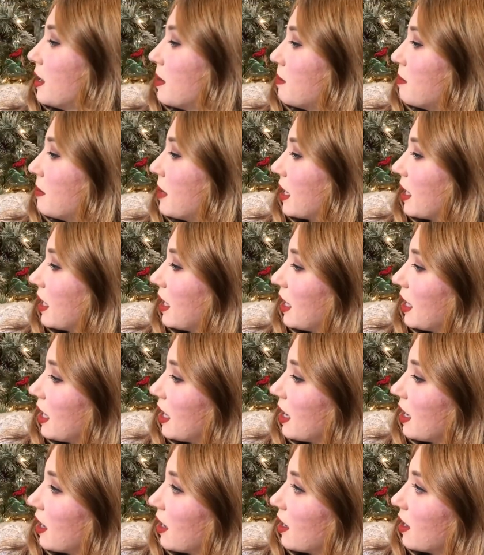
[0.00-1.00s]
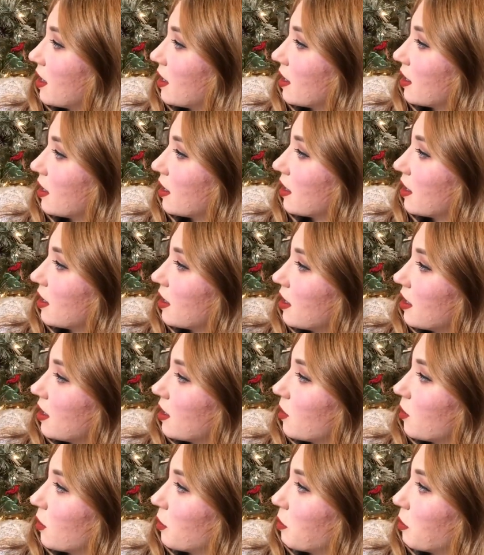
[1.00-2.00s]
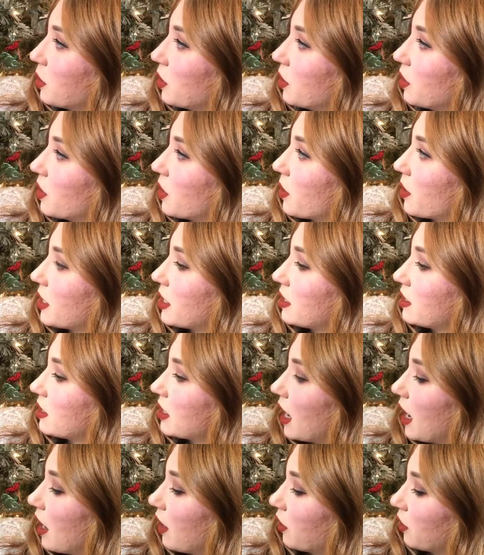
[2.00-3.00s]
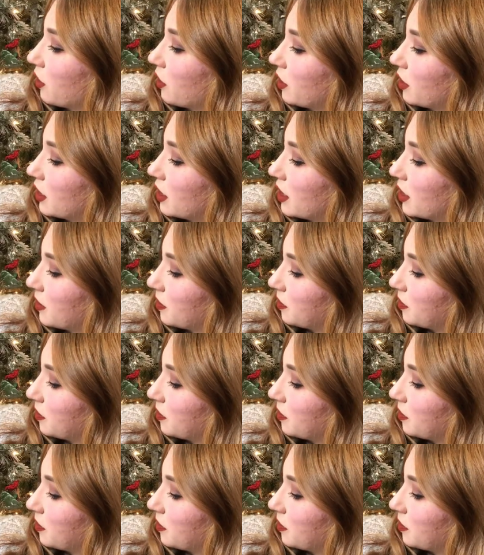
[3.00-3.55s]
Mickey with Pluto and Donald.